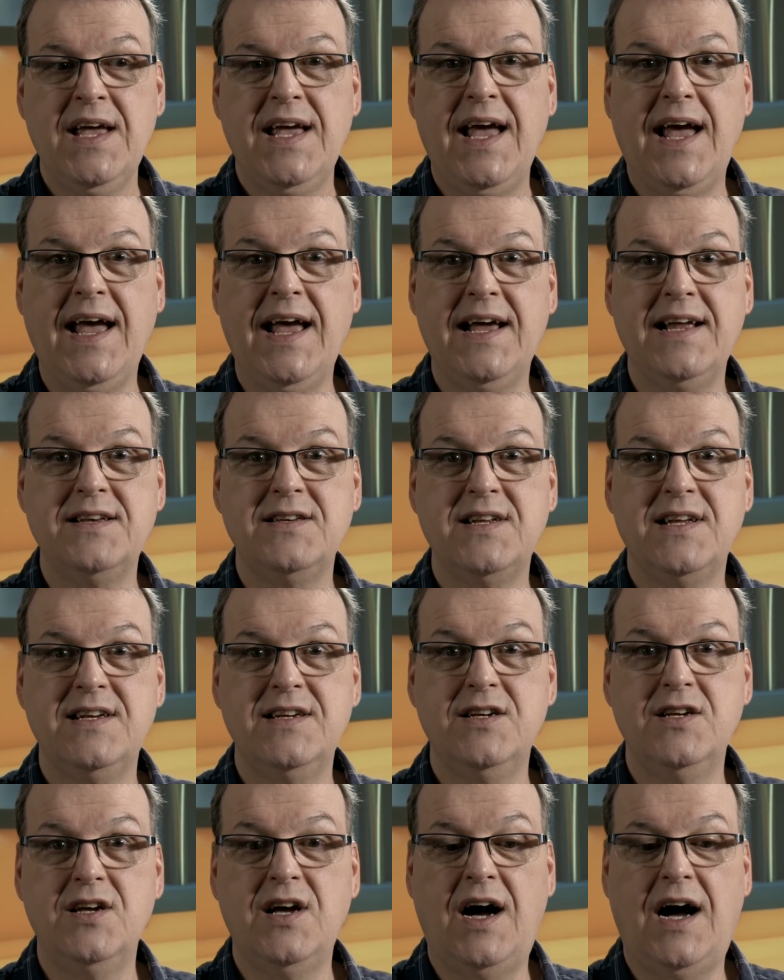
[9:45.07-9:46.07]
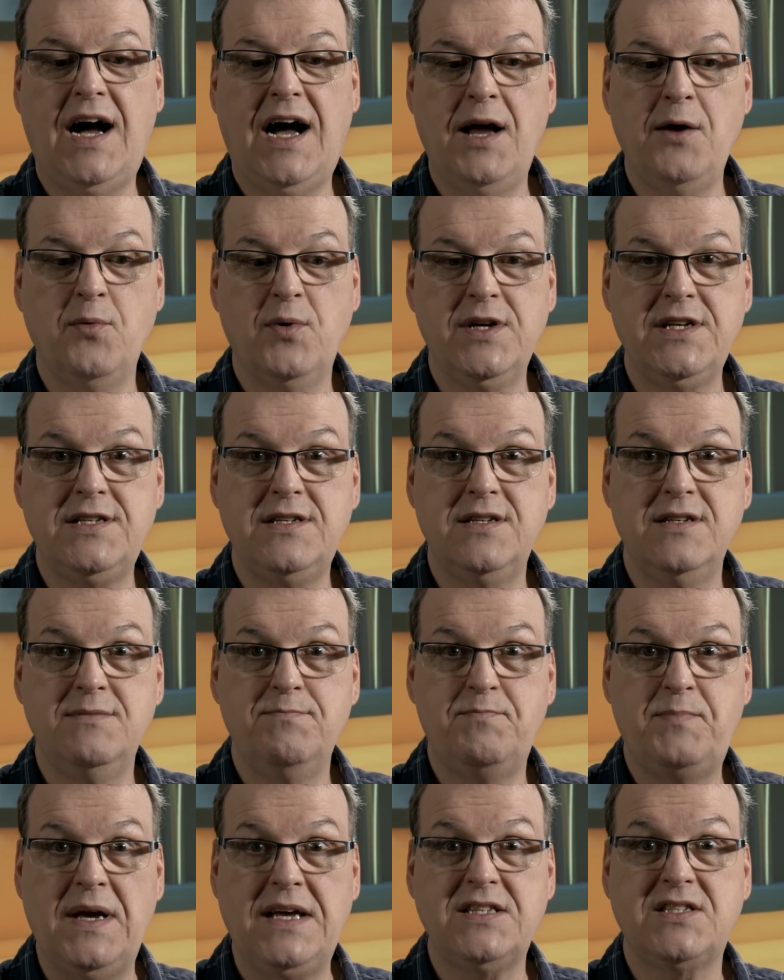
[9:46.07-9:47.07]
And I would
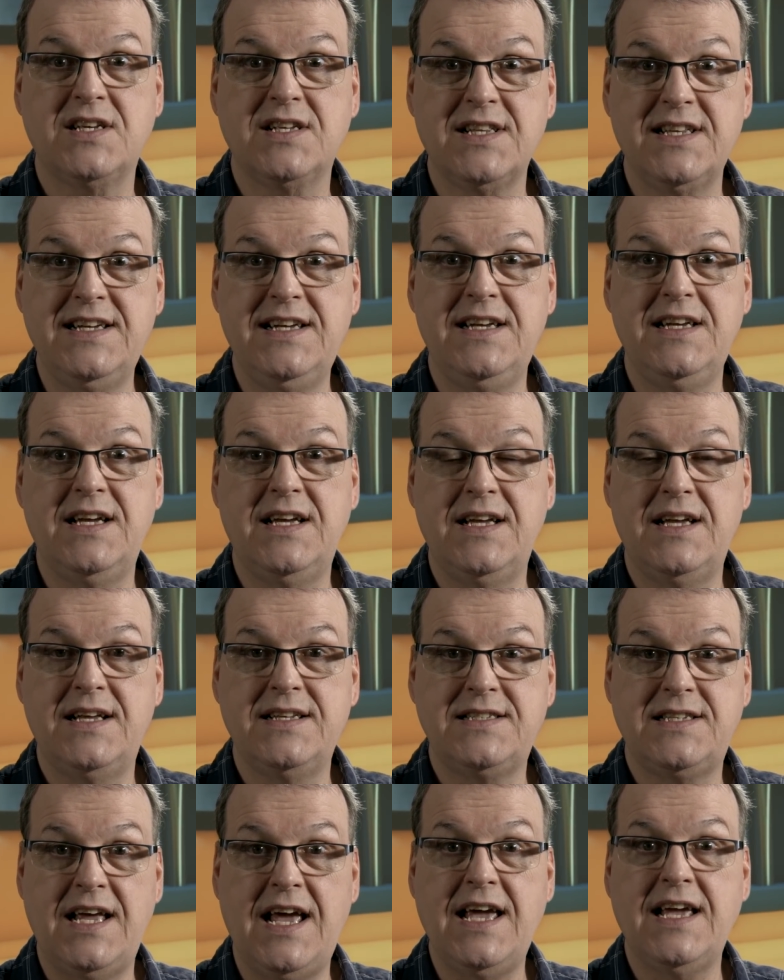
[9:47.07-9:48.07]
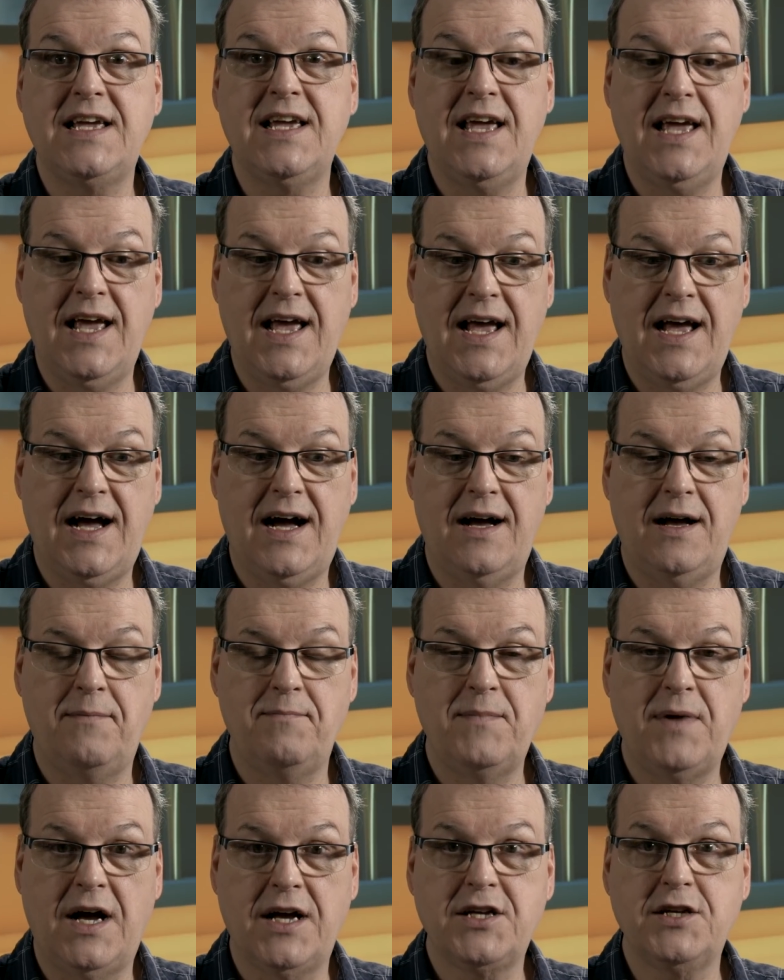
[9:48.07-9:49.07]
basically take
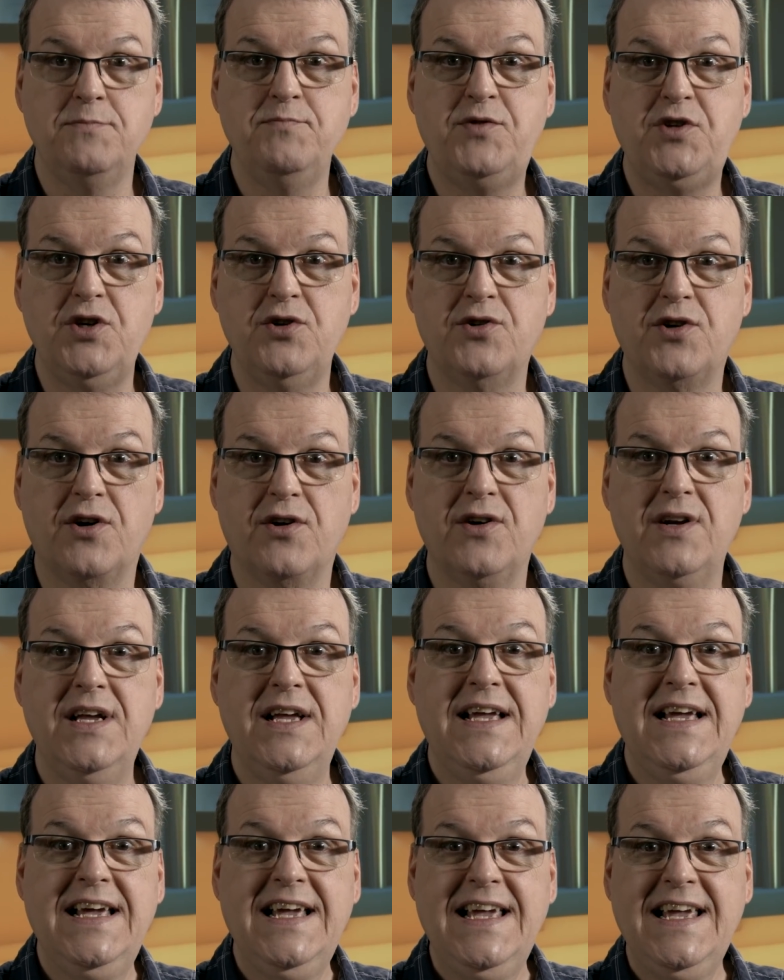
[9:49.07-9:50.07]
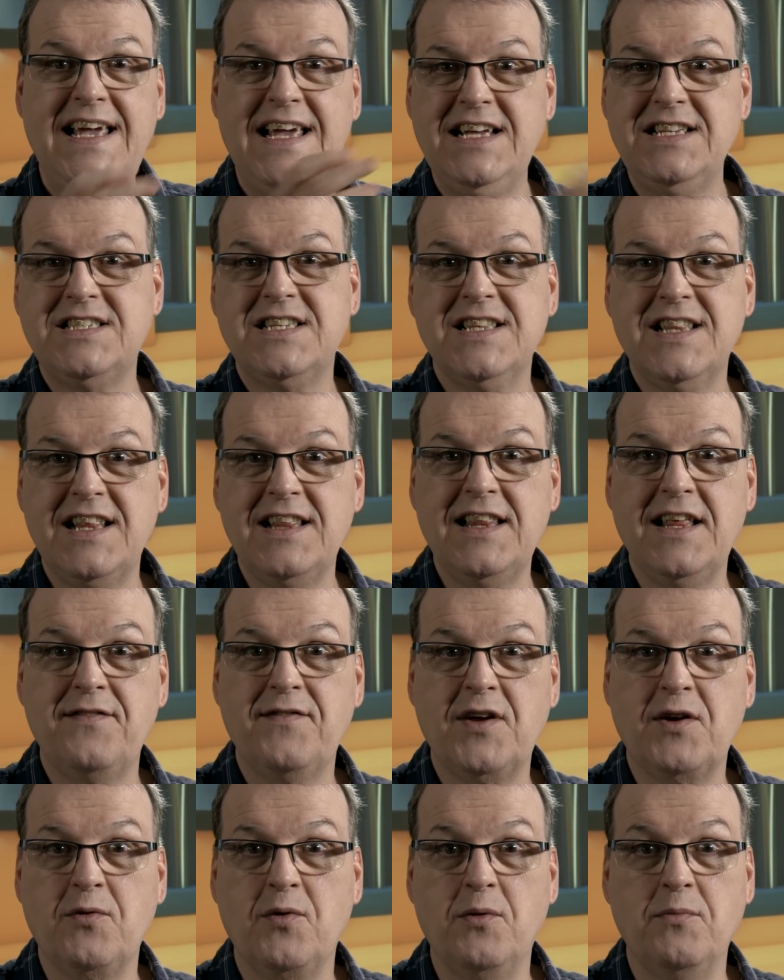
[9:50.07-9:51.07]
a computer into the
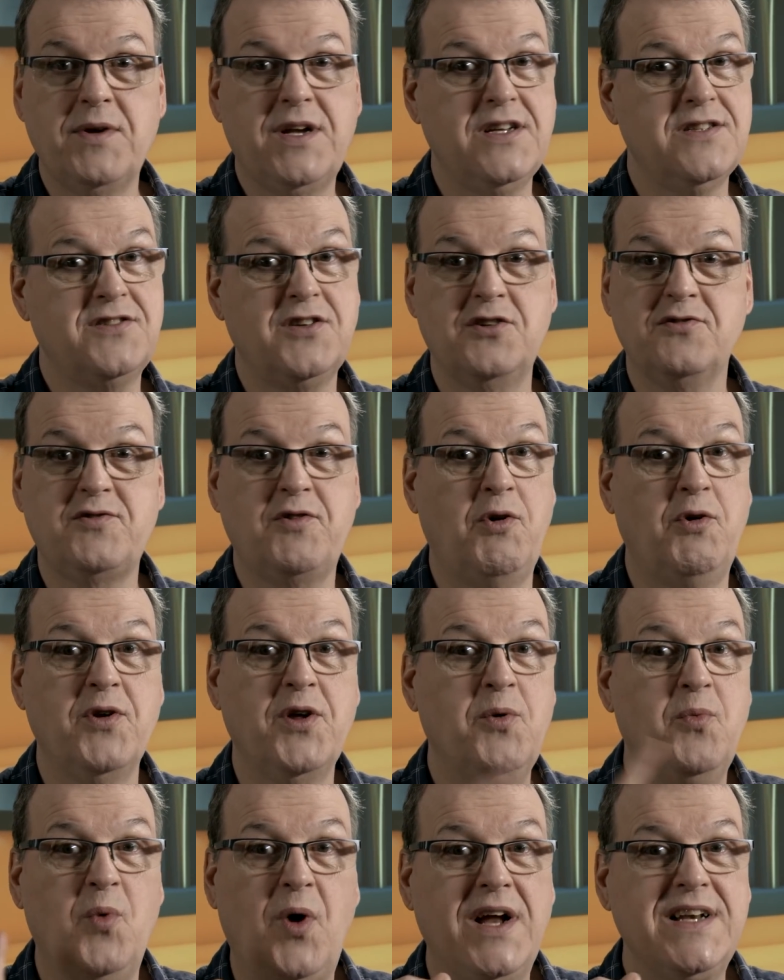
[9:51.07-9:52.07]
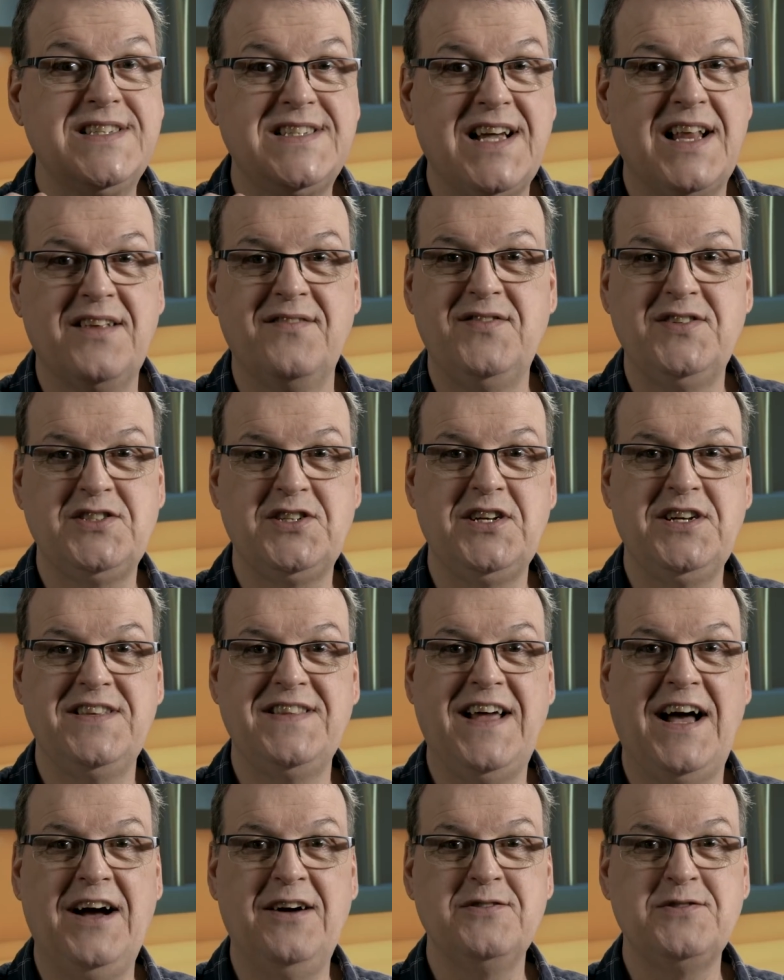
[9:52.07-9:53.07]
living room, because there's only one television in
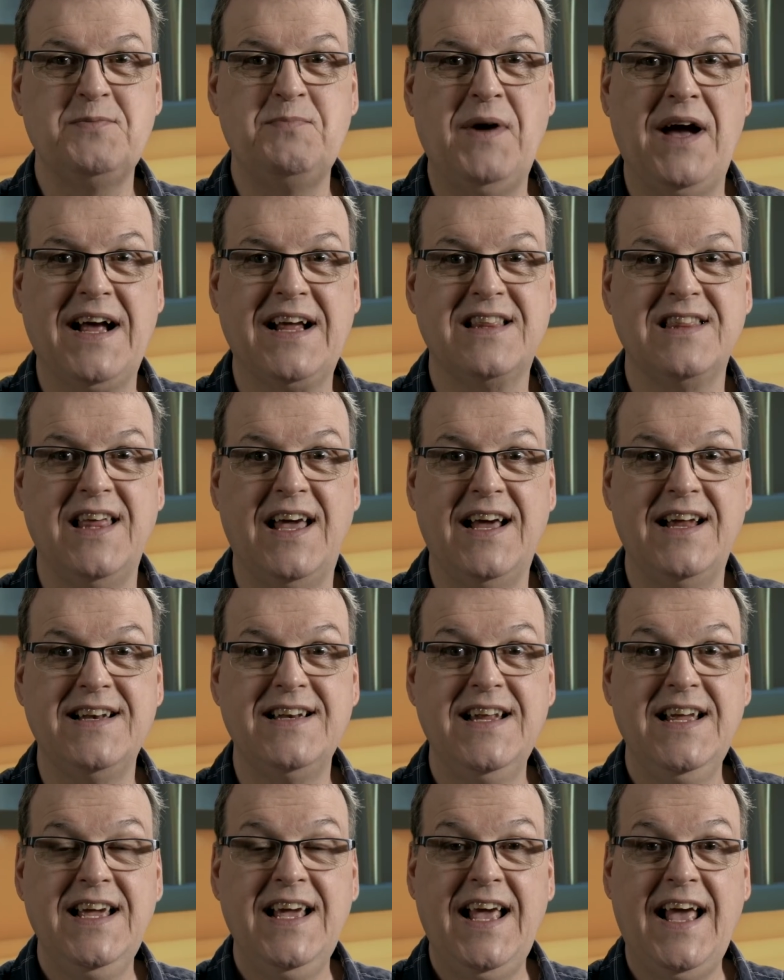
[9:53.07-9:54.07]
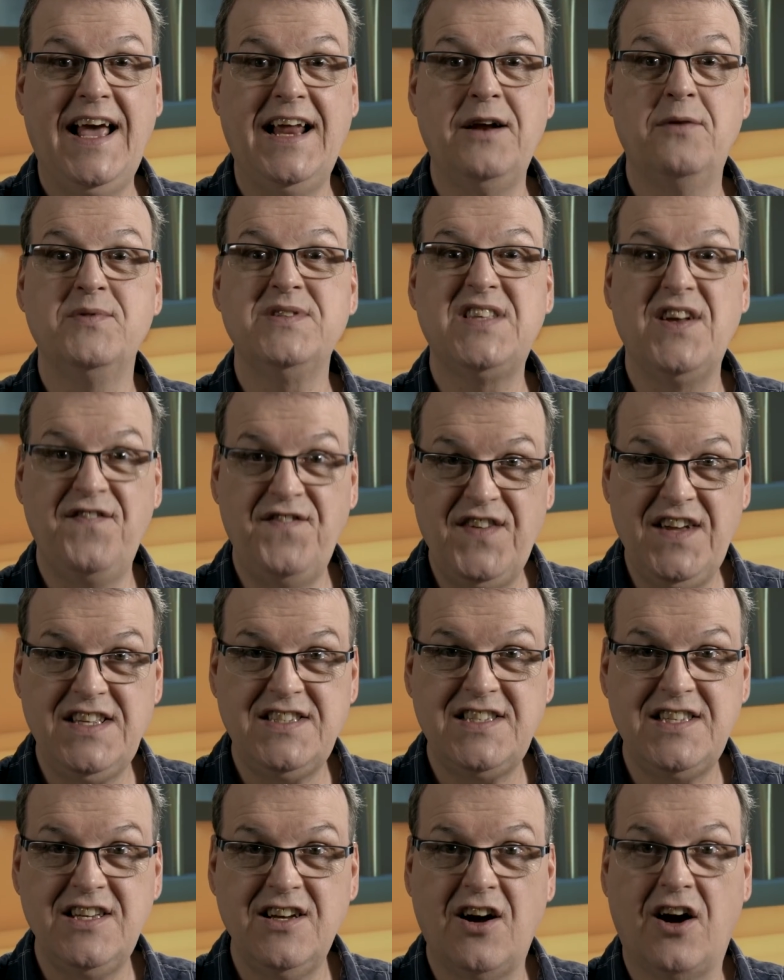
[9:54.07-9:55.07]
the house back then, and it was a
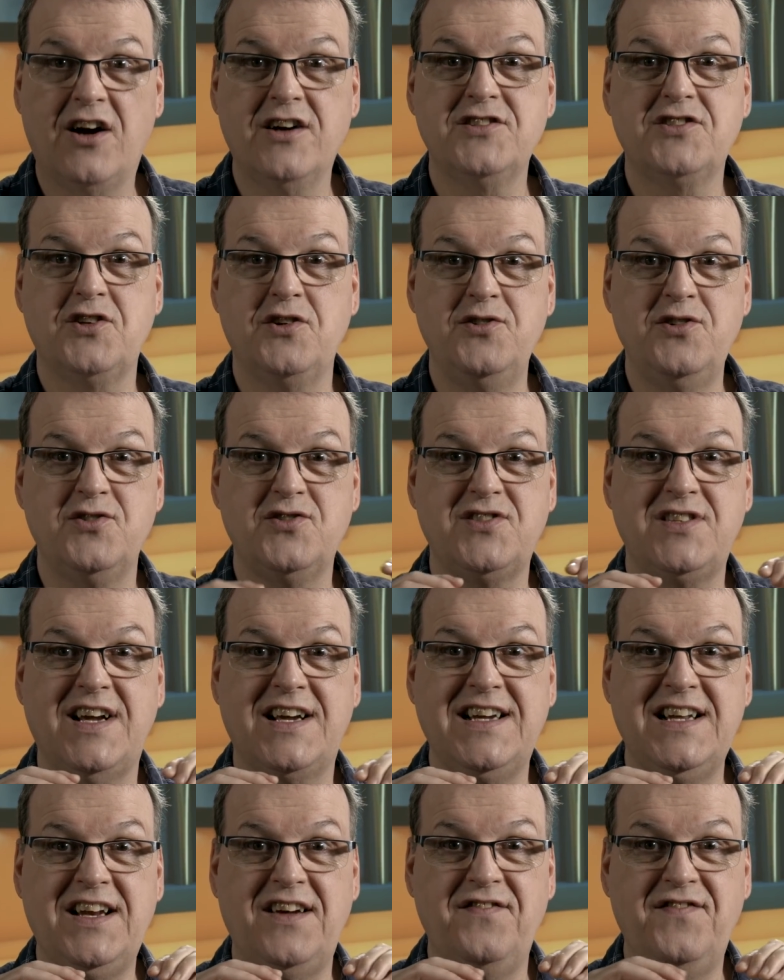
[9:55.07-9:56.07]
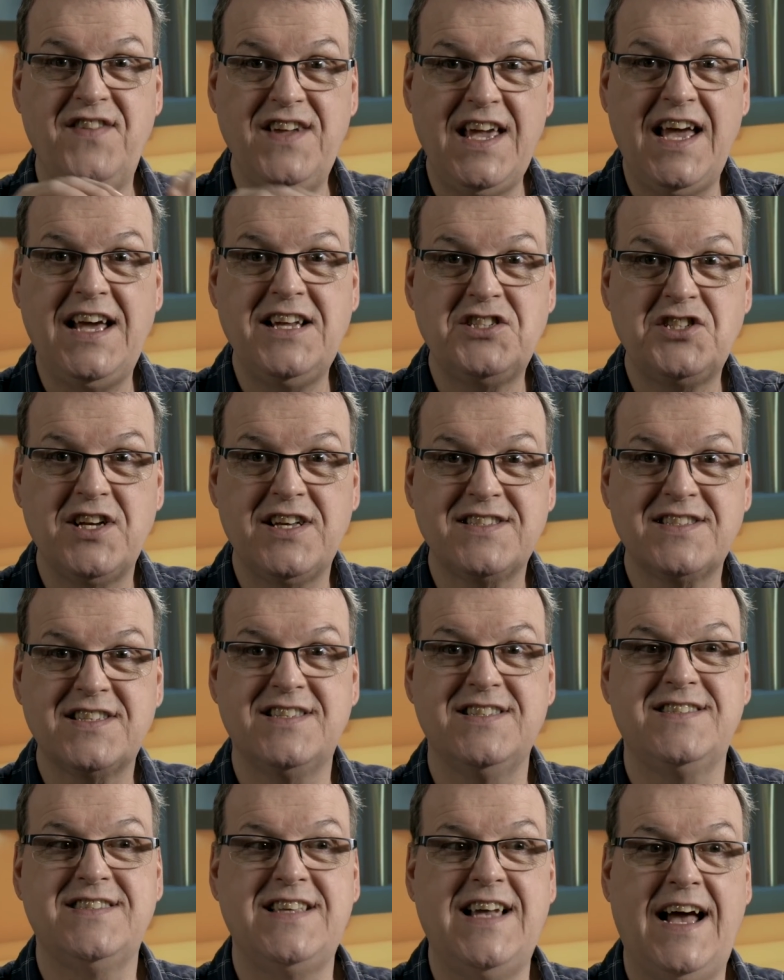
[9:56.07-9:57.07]
VCR, so you stuck in a VHS
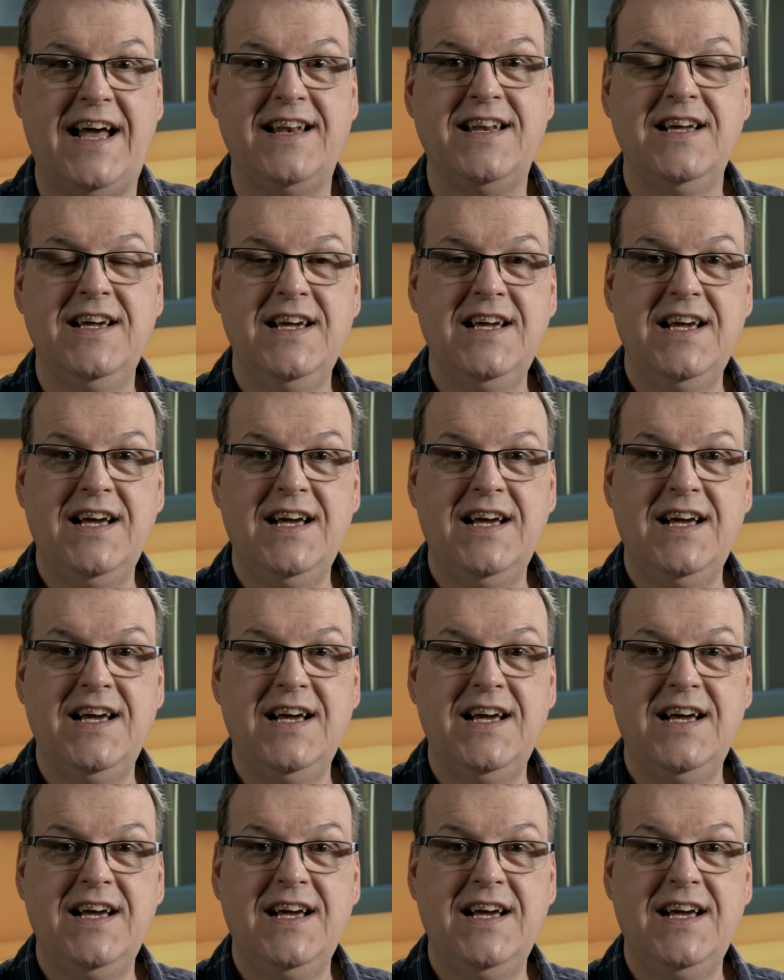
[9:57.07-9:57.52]
cassette